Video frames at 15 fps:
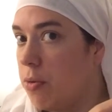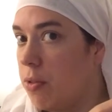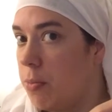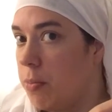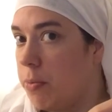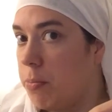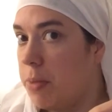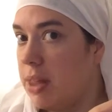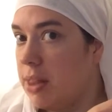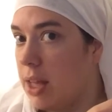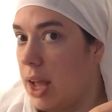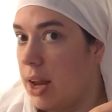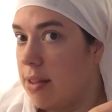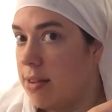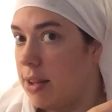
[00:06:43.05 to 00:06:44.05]
a bit that
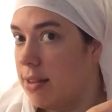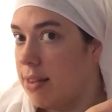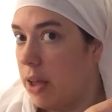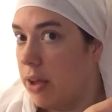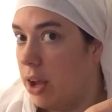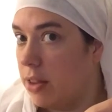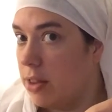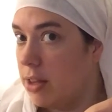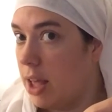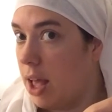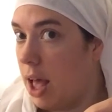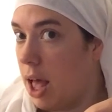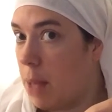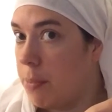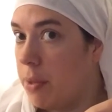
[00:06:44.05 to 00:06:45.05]
kind of sticks out here at the
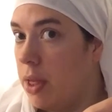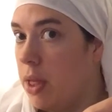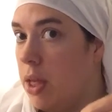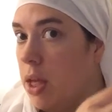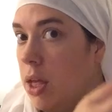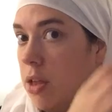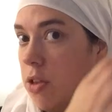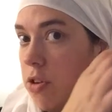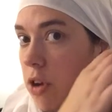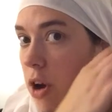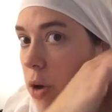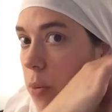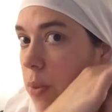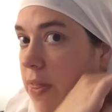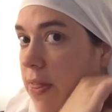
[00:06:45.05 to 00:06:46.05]
top.
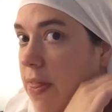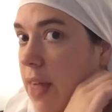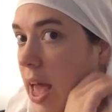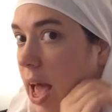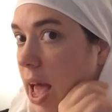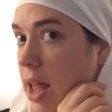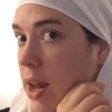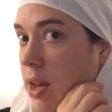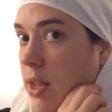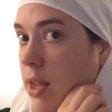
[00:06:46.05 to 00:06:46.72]
Start with that